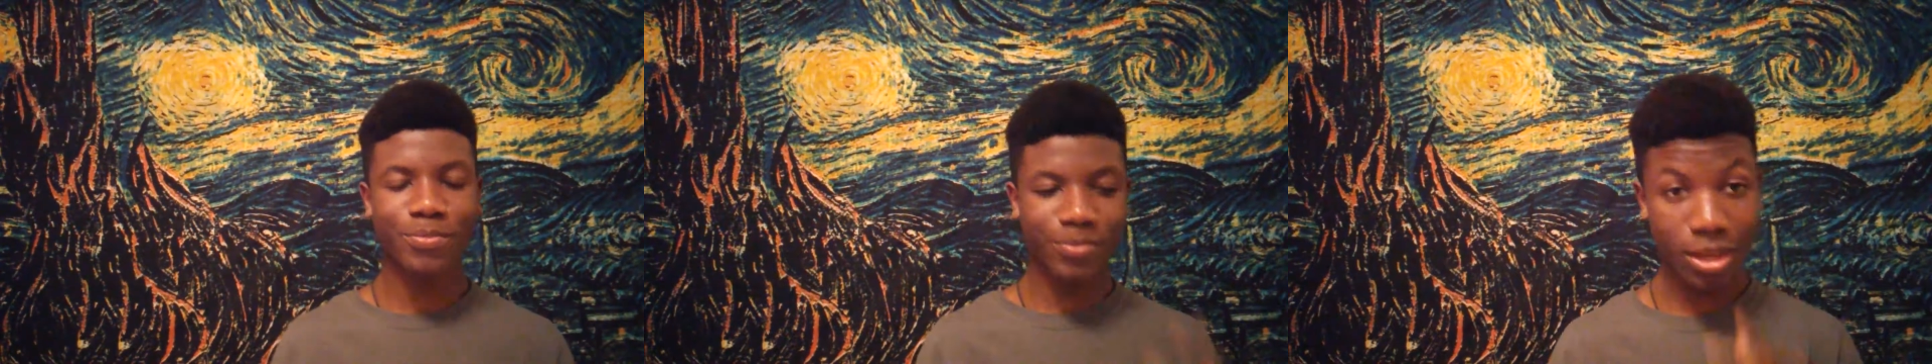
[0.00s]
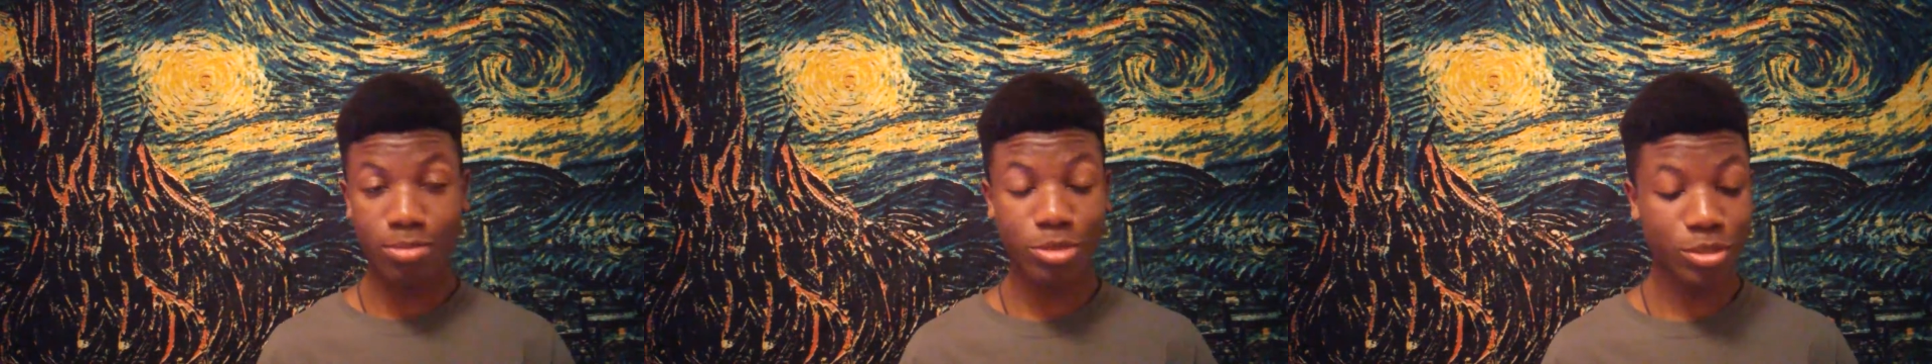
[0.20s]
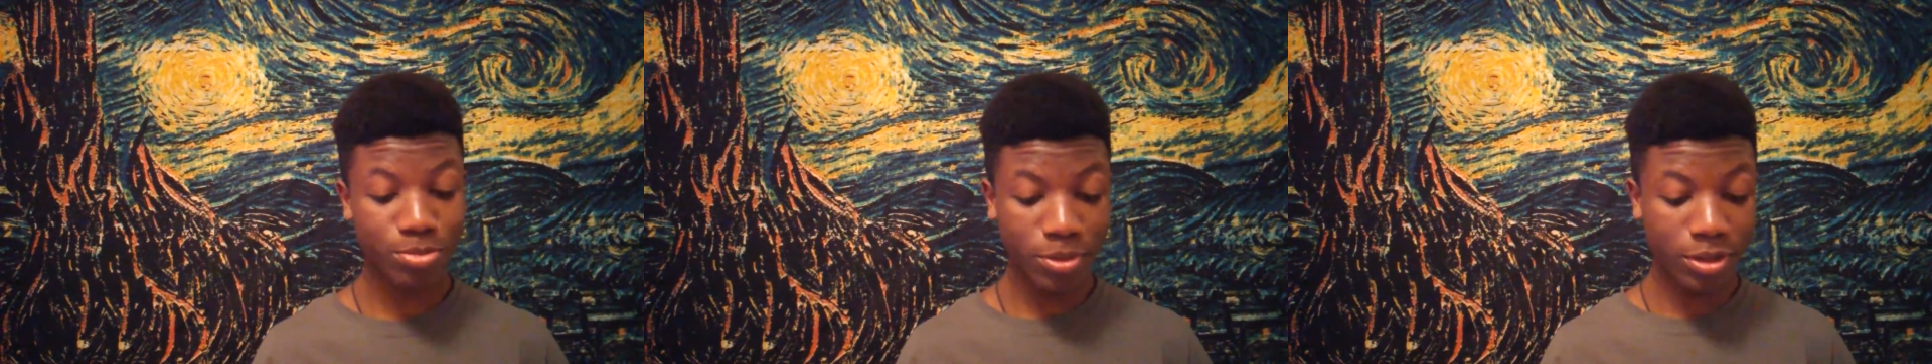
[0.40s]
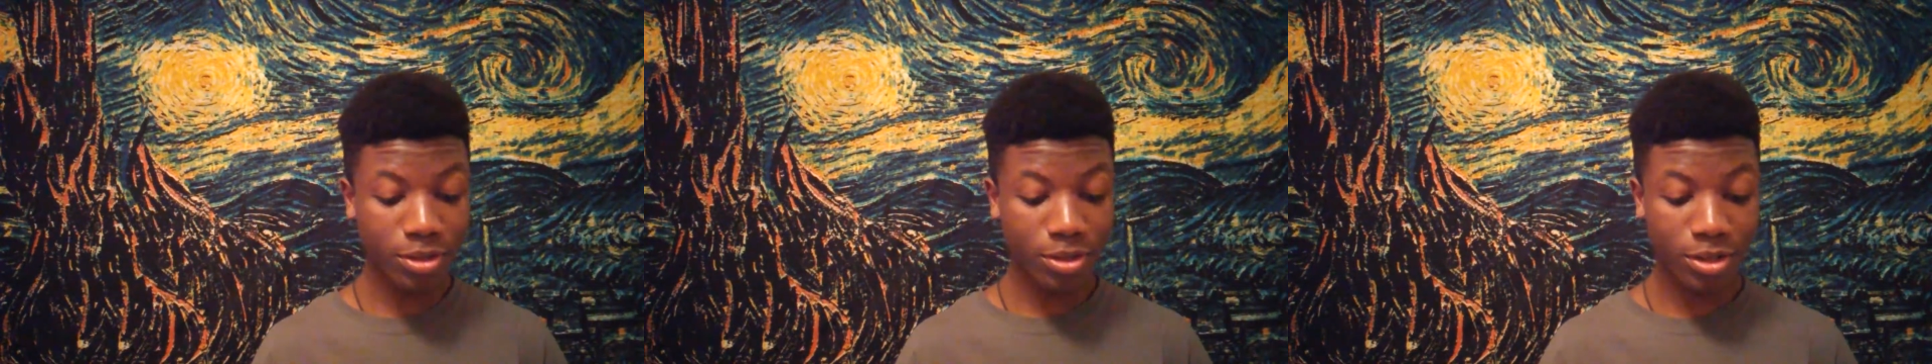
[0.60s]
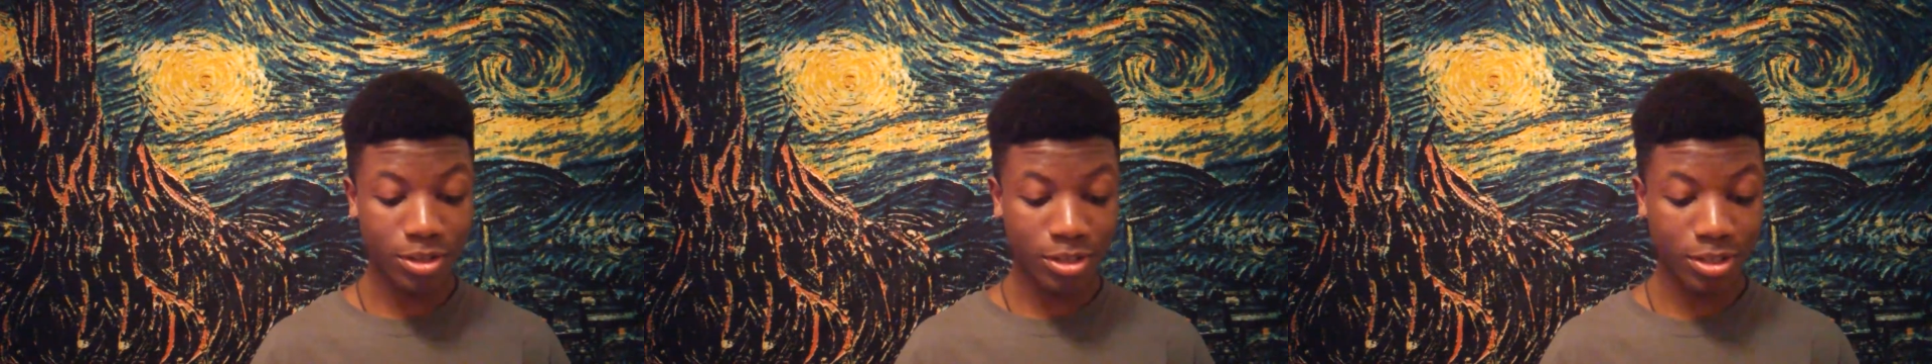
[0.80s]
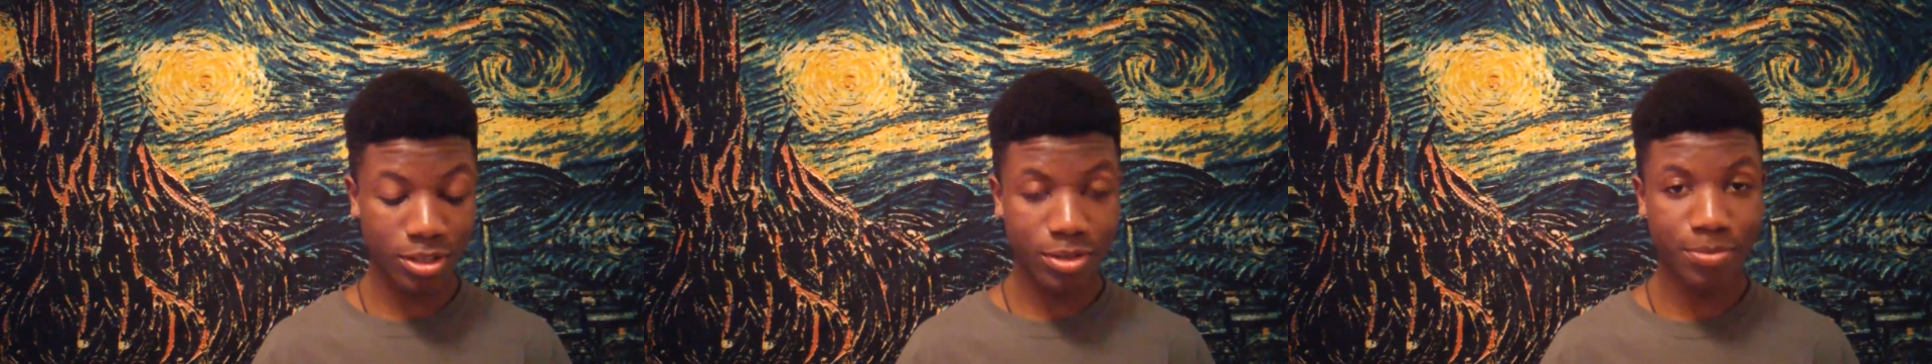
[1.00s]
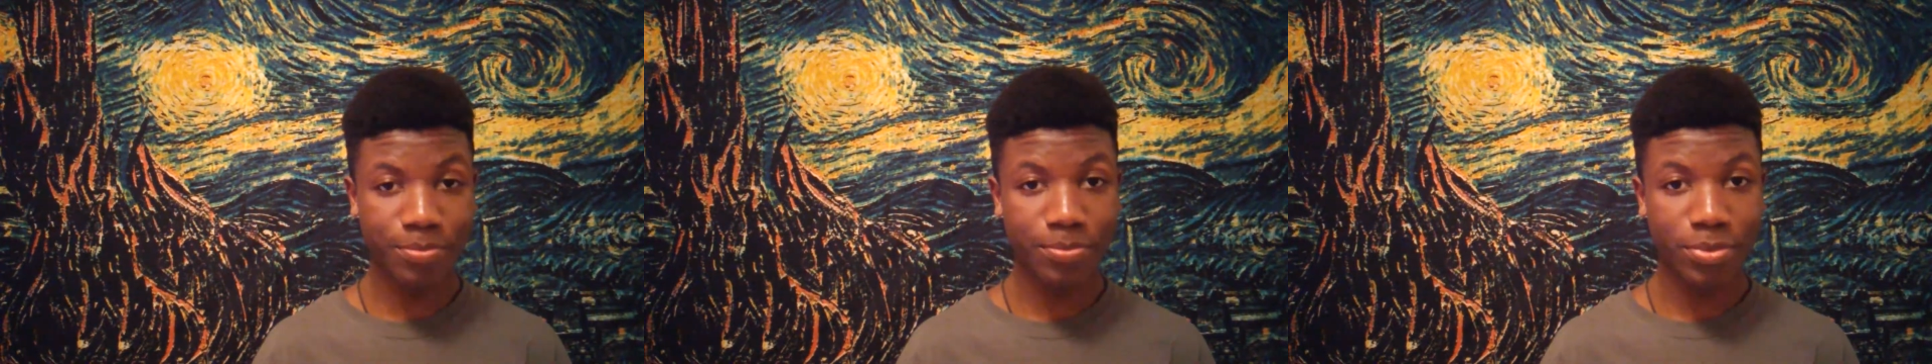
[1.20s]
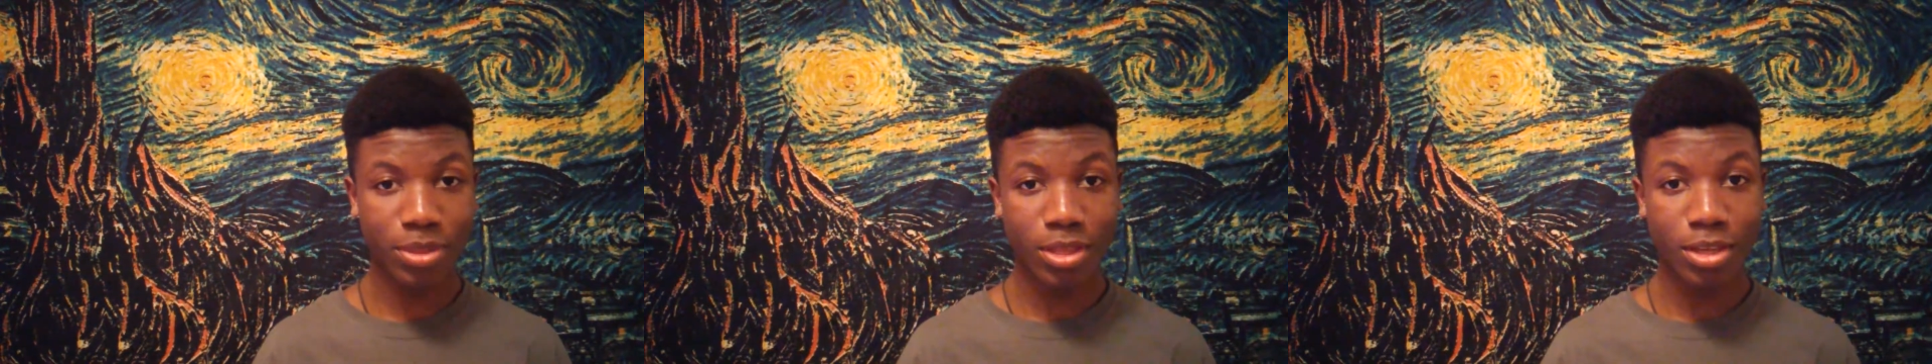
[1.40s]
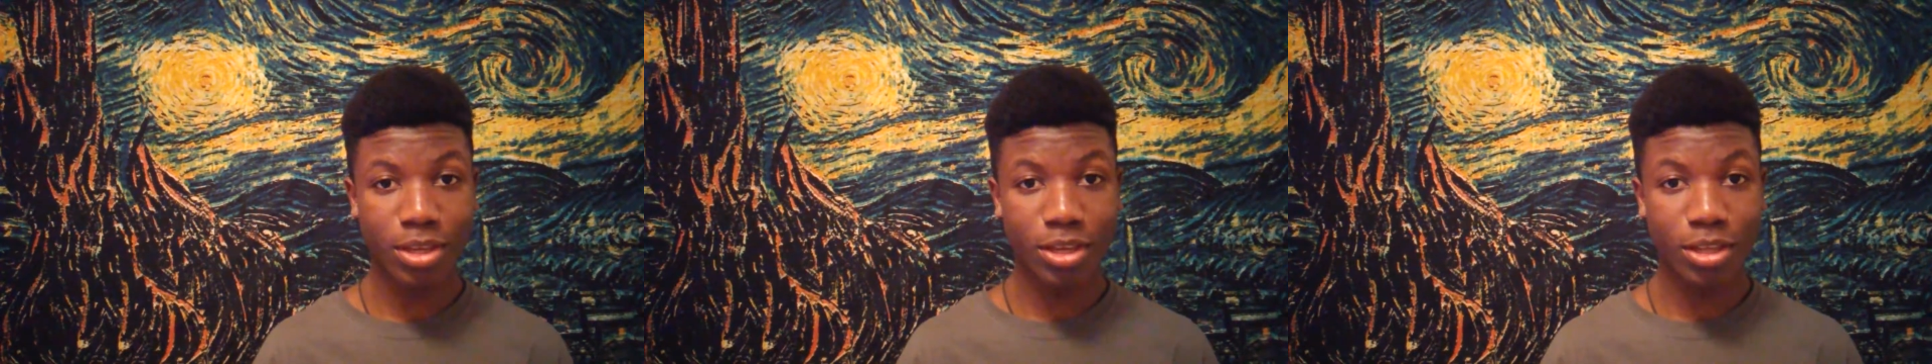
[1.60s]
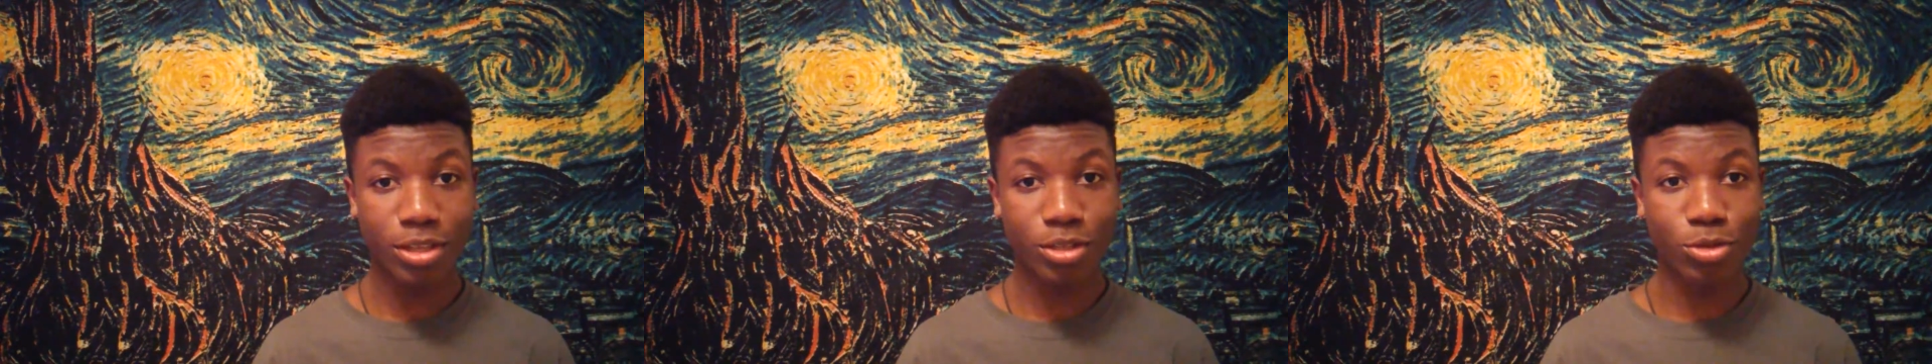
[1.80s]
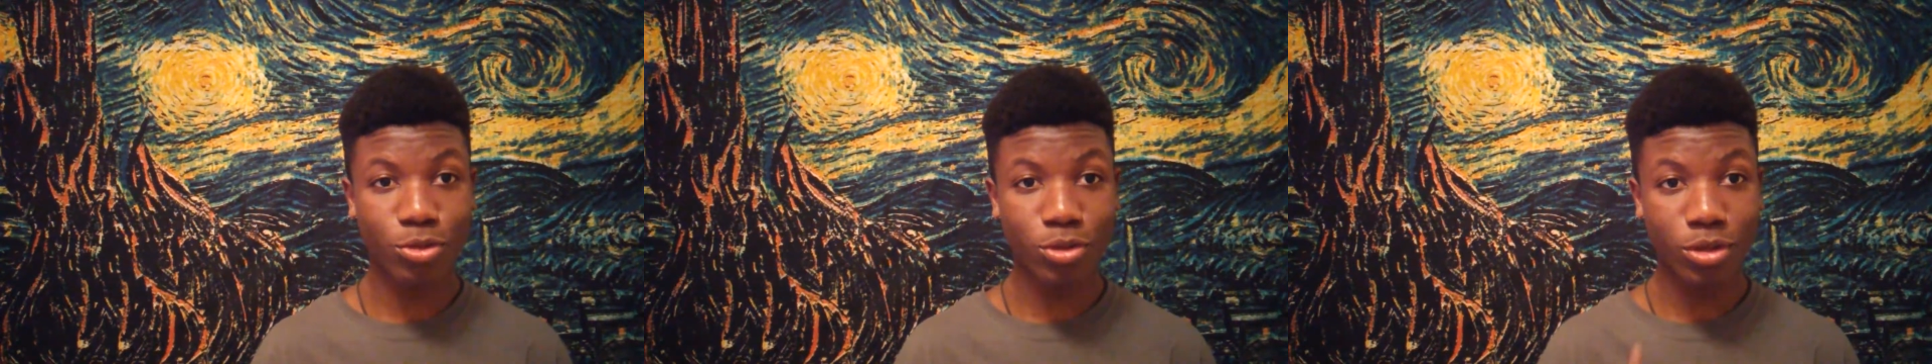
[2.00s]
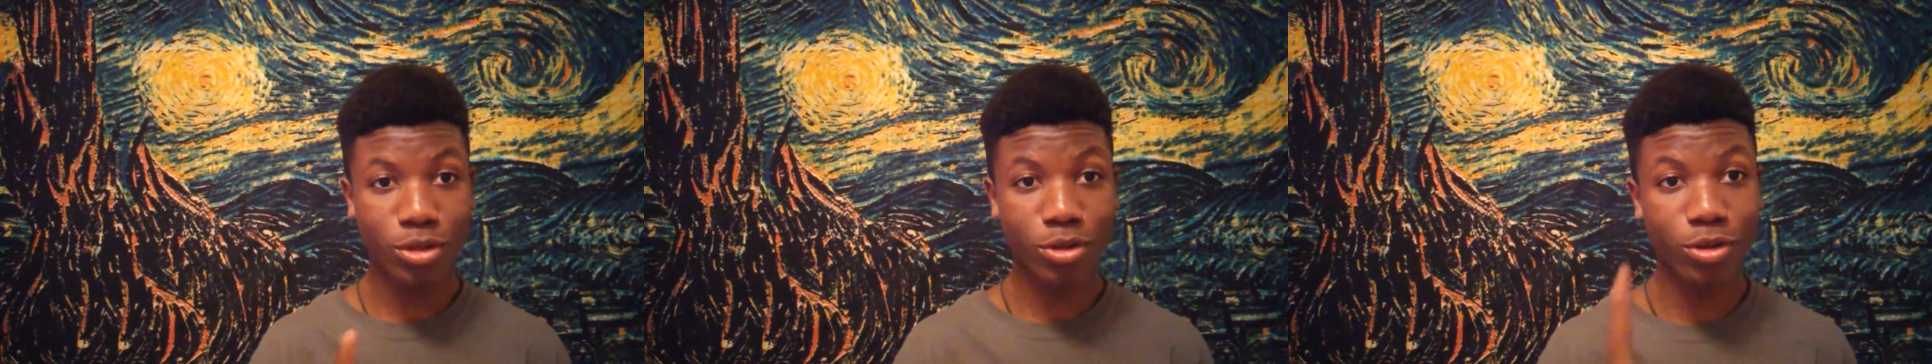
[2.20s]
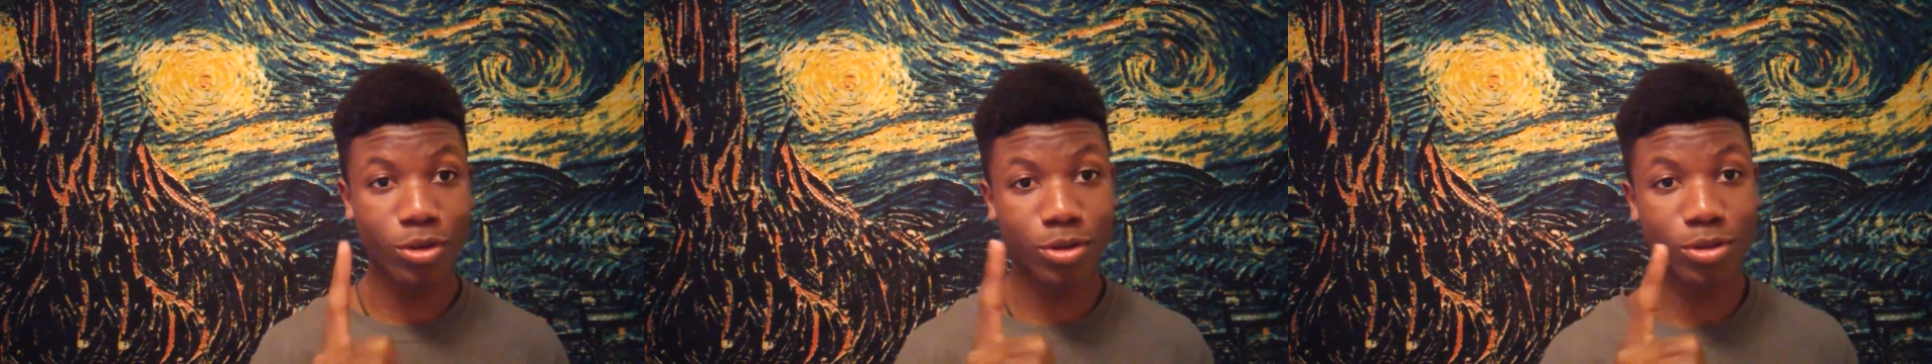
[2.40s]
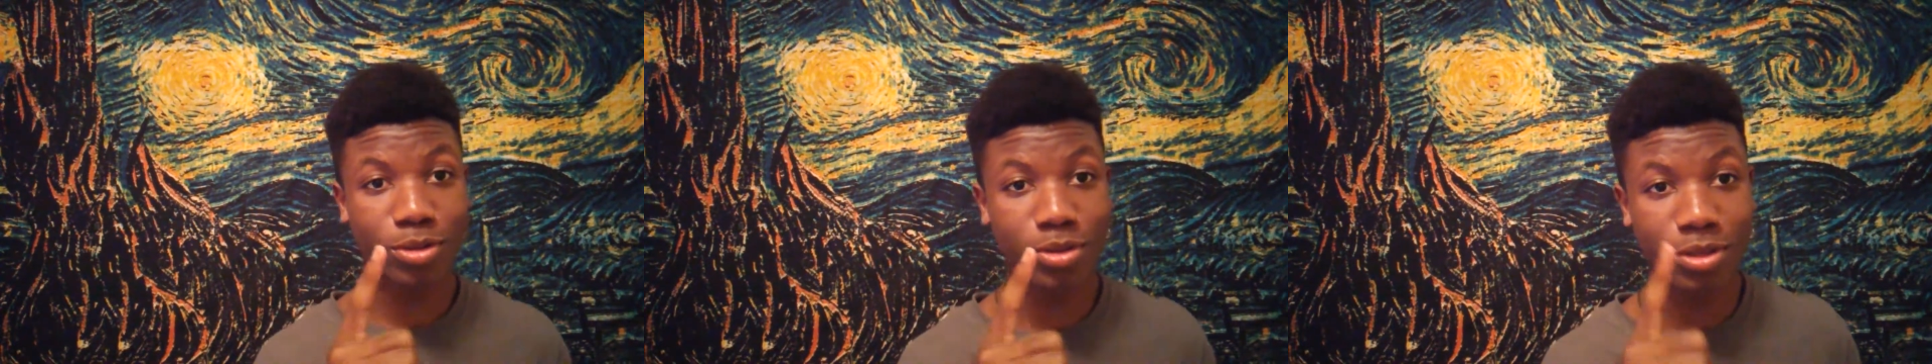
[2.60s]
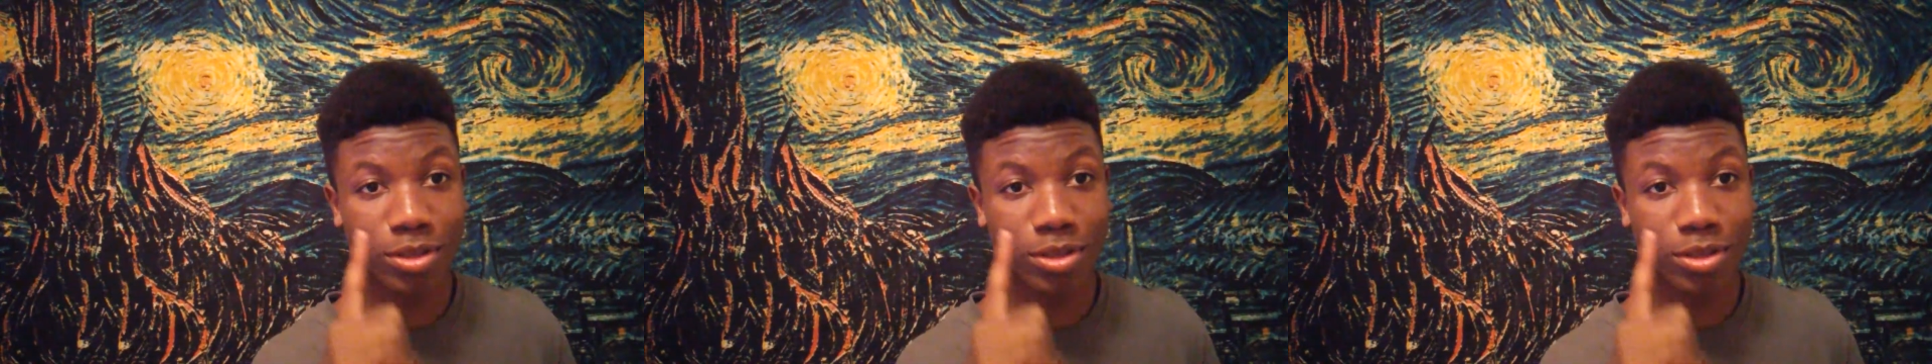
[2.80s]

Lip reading: Yeah, I'm just playing on it. And this one girl,